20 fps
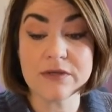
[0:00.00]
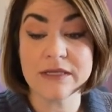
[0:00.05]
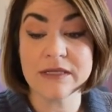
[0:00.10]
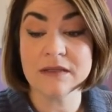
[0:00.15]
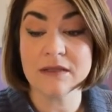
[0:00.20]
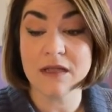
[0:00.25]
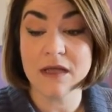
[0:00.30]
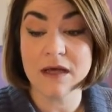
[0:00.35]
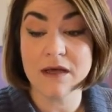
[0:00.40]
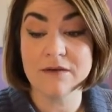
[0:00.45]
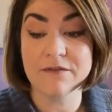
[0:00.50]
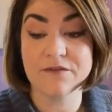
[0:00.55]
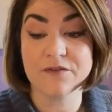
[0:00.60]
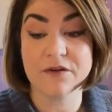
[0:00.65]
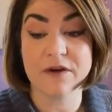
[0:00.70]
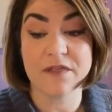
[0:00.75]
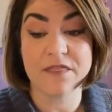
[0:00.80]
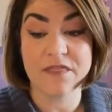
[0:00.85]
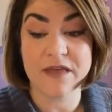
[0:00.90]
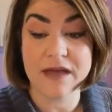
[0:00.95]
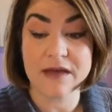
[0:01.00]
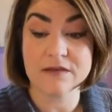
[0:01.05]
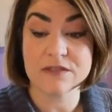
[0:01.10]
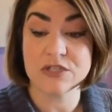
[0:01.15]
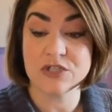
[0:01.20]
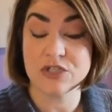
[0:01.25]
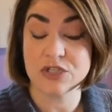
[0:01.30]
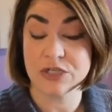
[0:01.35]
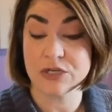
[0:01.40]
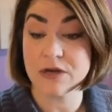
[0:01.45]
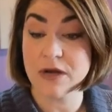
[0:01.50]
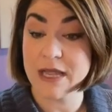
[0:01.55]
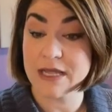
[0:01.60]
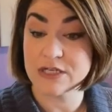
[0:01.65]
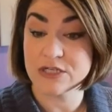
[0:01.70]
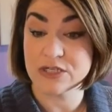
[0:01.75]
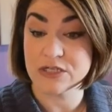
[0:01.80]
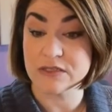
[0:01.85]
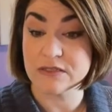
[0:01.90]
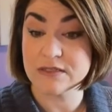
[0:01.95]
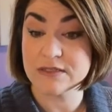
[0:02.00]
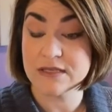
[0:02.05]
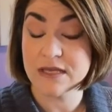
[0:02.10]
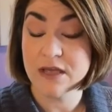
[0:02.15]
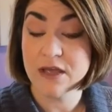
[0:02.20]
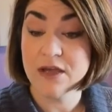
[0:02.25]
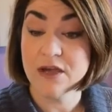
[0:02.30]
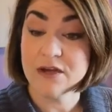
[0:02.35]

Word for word: in love for a thousand generations,